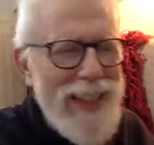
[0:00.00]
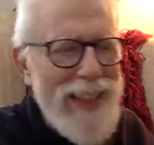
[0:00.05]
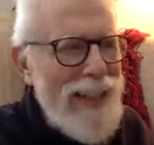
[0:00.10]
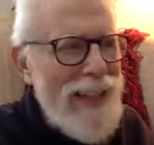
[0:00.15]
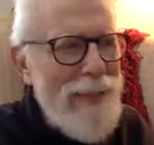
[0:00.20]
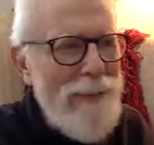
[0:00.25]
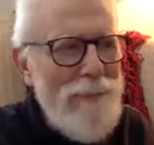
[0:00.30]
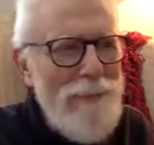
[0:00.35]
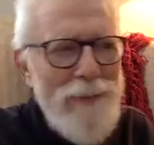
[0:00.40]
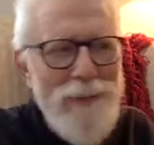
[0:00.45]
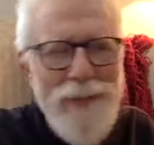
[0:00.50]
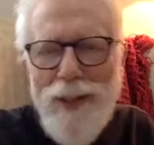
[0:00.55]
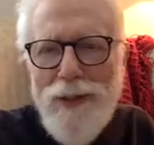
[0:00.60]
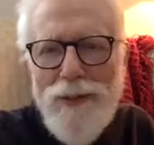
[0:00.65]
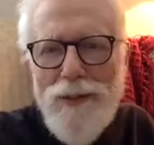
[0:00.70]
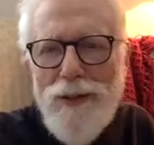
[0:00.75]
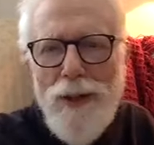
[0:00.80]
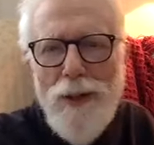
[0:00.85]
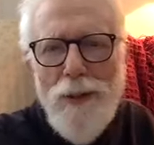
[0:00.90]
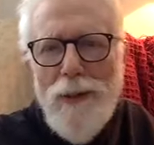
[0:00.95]
I'm
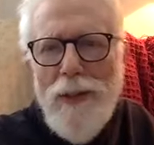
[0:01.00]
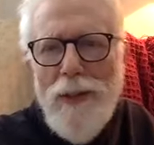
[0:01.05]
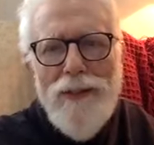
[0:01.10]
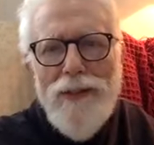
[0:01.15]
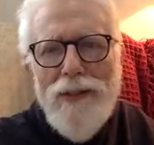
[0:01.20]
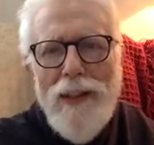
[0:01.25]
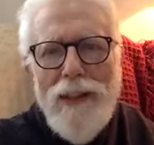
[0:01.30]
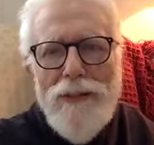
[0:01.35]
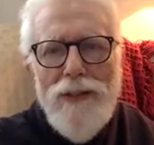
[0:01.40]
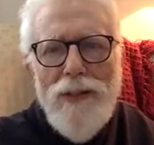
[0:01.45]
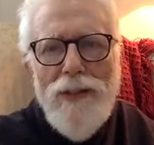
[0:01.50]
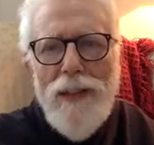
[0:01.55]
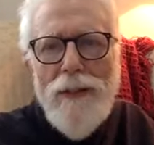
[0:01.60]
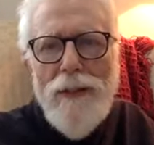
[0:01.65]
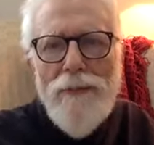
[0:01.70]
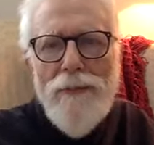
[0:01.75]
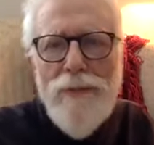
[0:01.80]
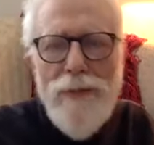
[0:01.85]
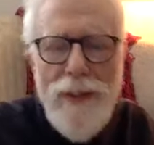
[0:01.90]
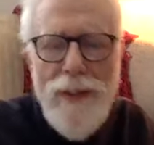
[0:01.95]
just too
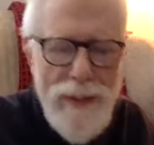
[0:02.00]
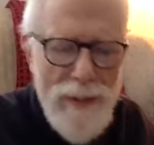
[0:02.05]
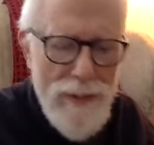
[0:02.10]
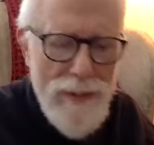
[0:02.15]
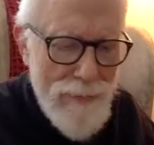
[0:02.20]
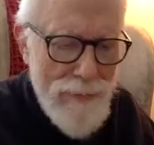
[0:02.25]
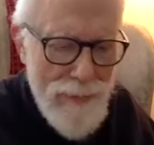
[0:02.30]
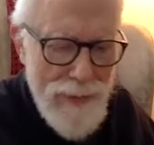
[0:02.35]
insensitive to